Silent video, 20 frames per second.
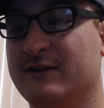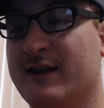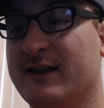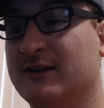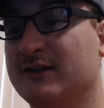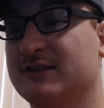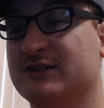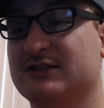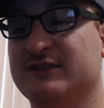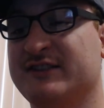They
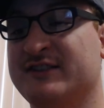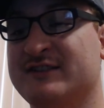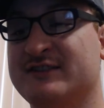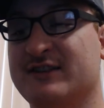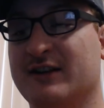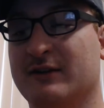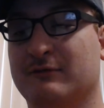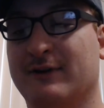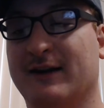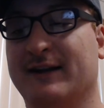literally
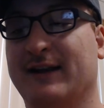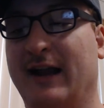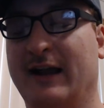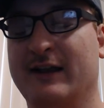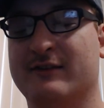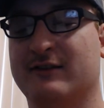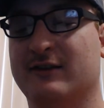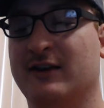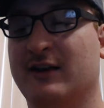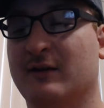sit right
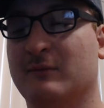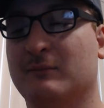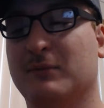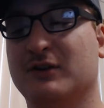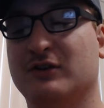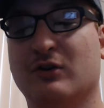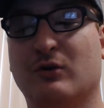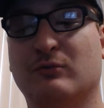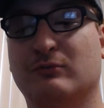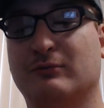next to him
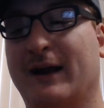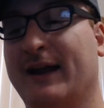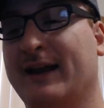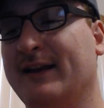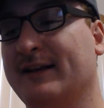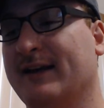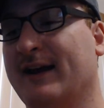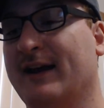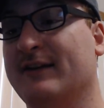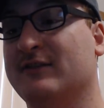but don't
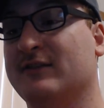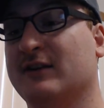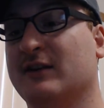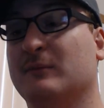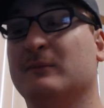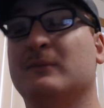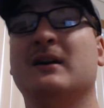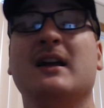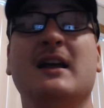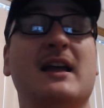recognize
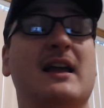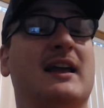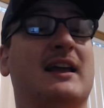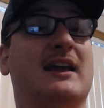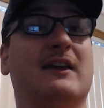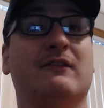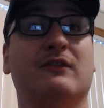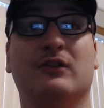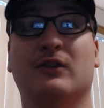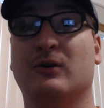him,
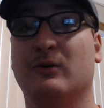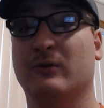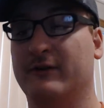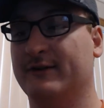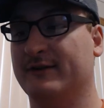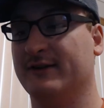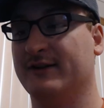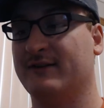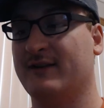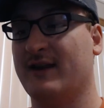even though
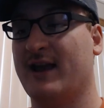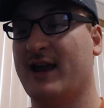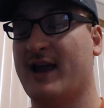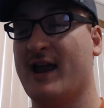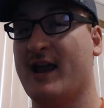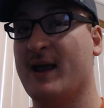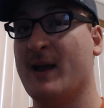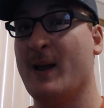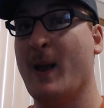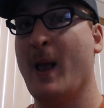there is
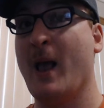a